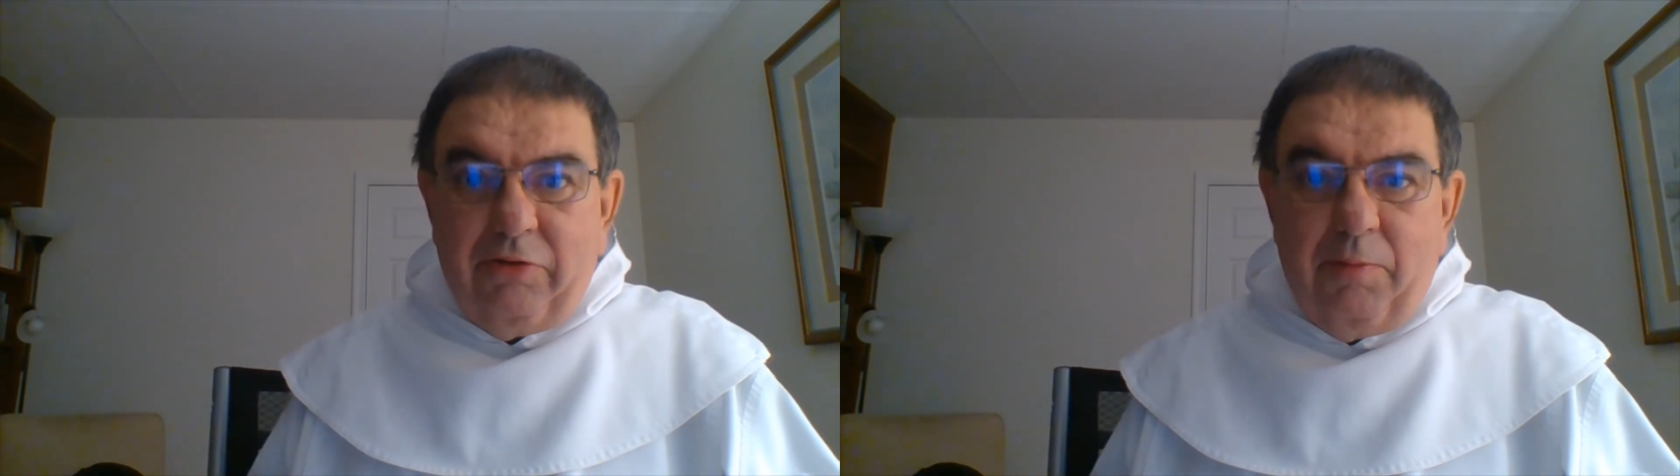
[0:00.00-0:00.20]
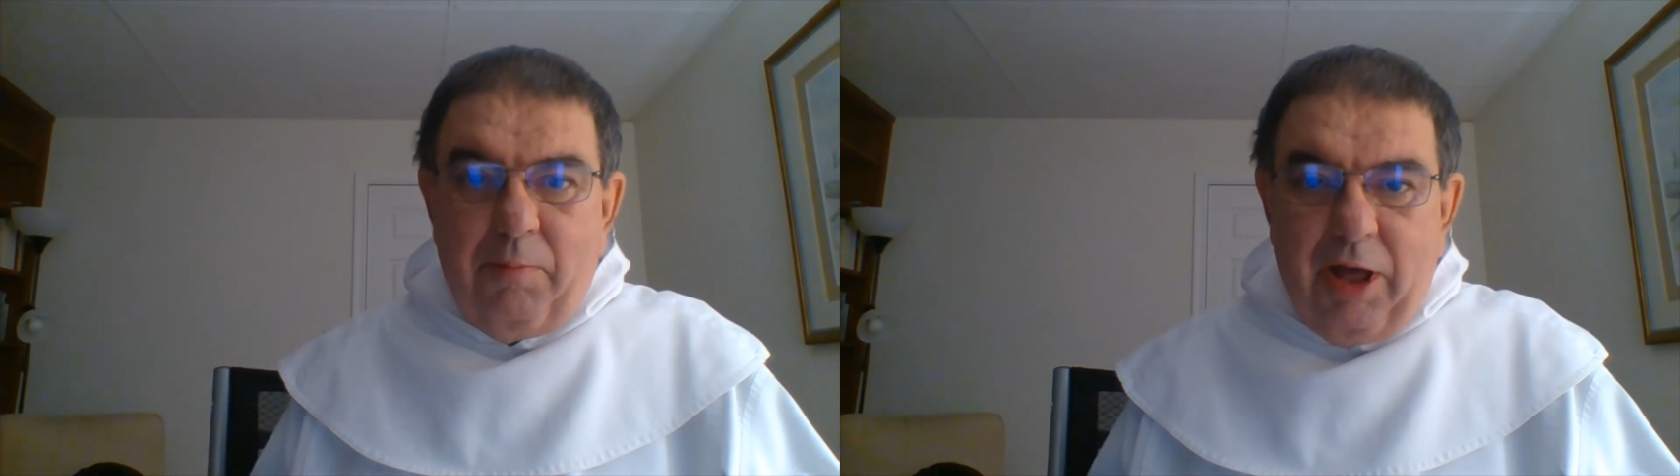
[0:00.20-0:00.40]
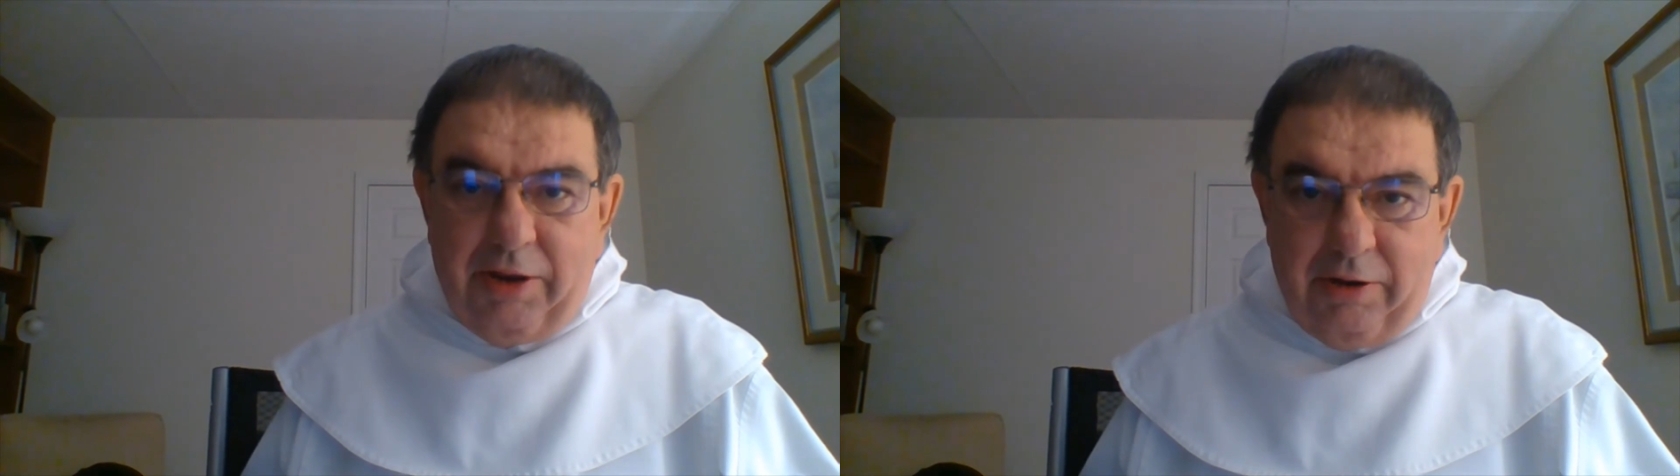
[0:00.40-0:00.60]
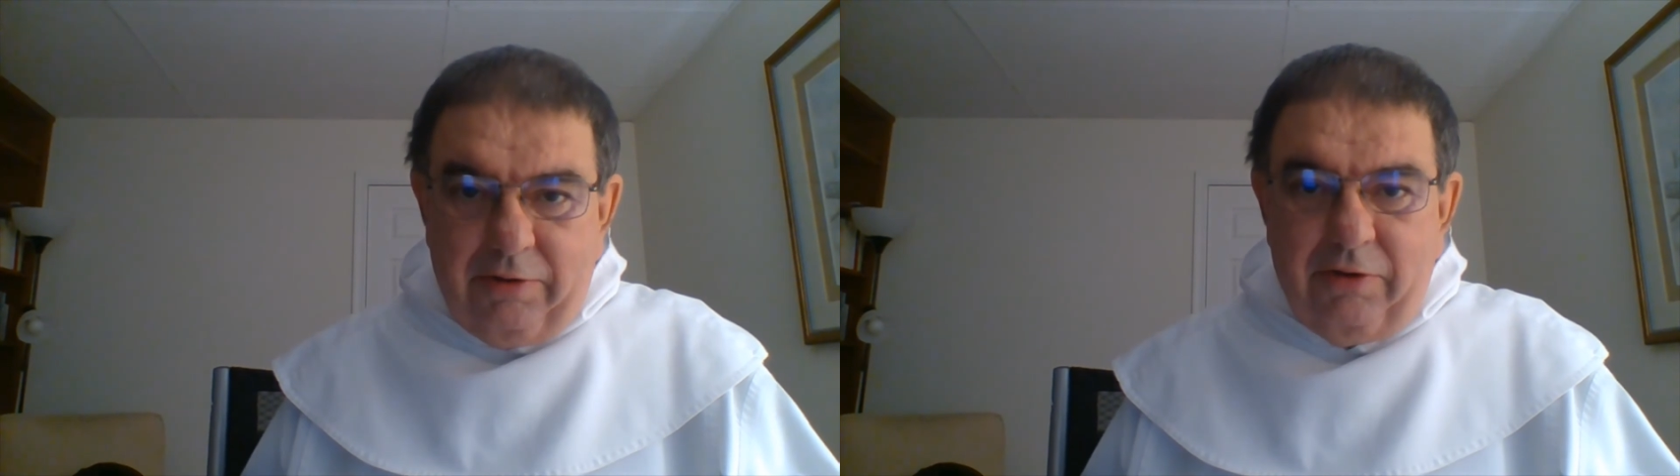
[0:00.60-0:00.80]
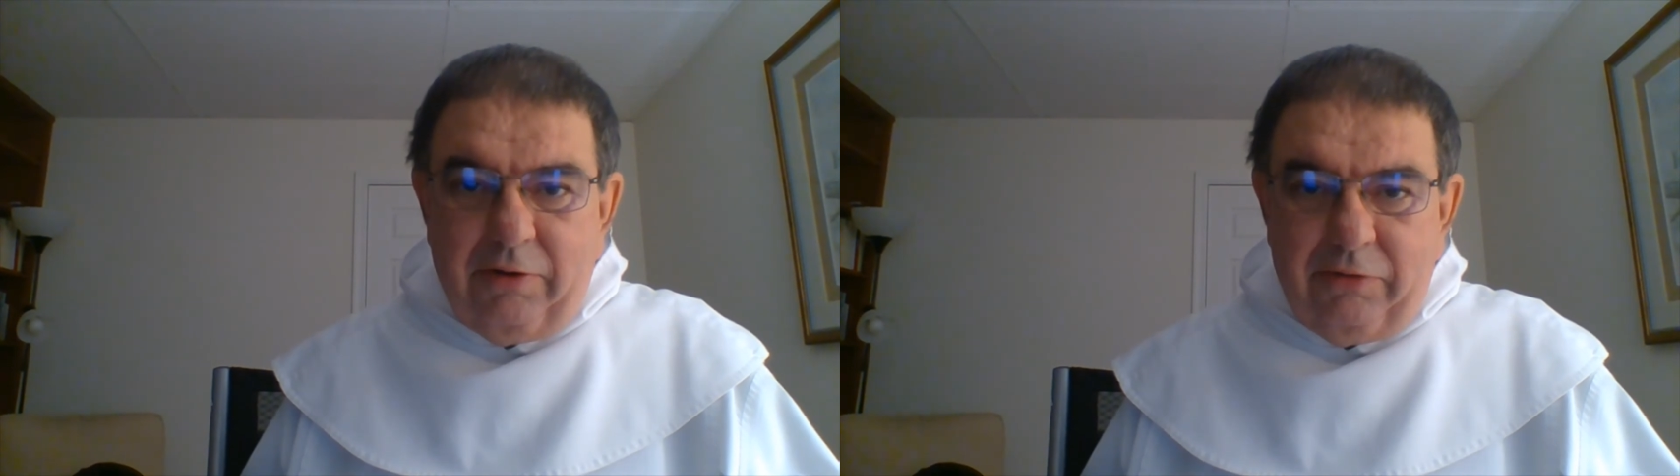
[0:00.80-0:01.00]
the
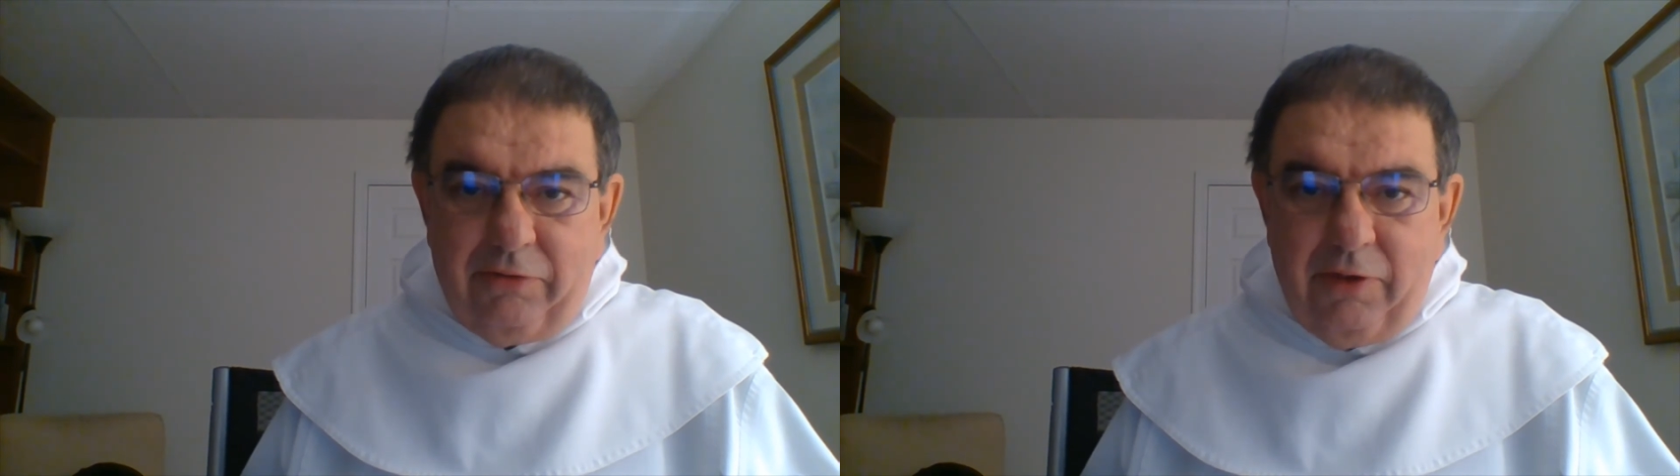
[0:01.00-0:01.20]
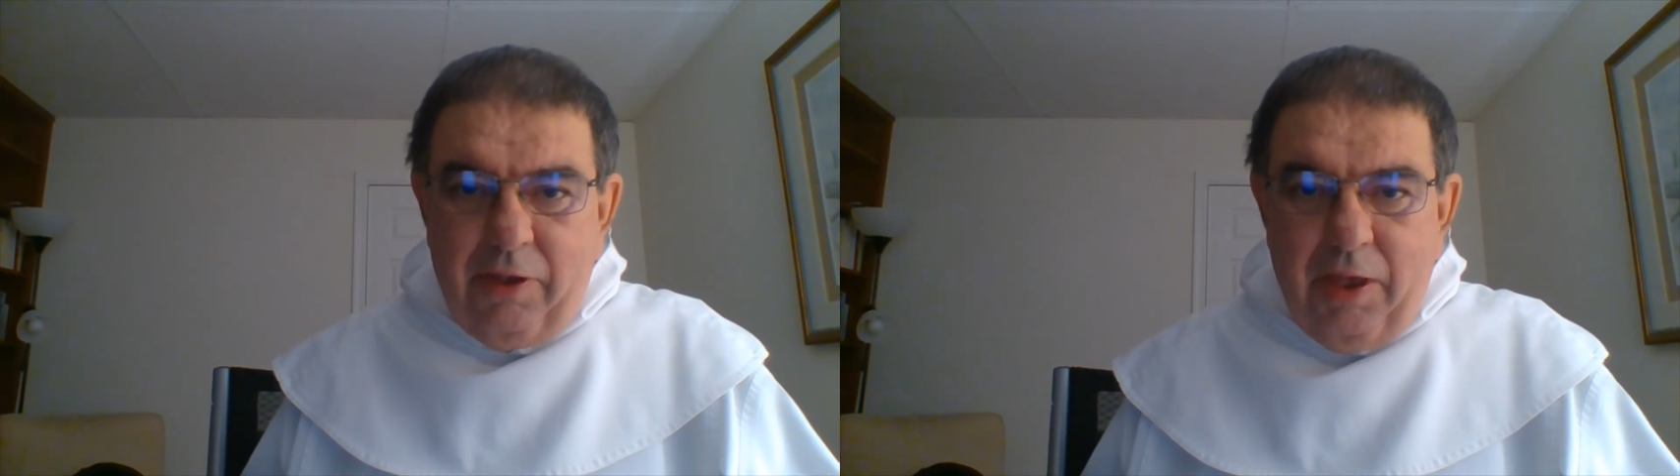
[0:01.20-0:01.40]
monitors